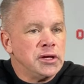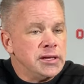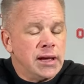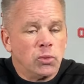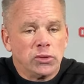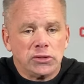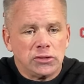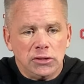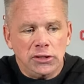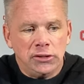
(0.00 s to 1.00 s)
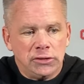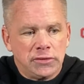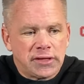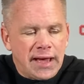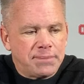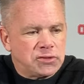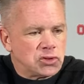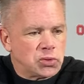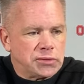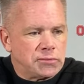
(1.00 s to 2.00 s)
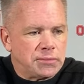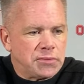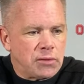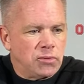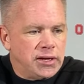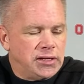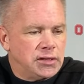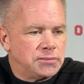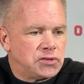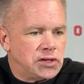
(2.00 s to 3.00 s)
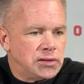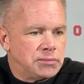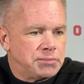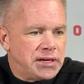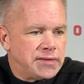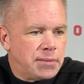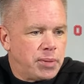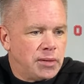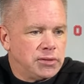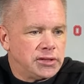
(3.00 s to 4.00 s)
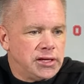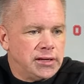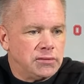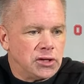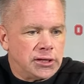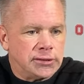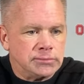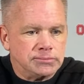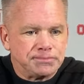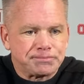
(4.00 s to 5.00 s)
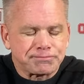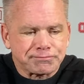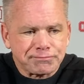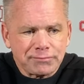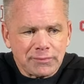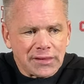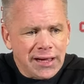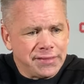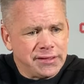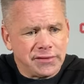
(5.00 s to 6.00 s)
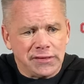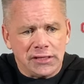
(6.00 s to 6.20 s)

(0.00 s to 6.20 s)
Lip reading: Yeah, the captains, I'm not ready to make that public yet. I think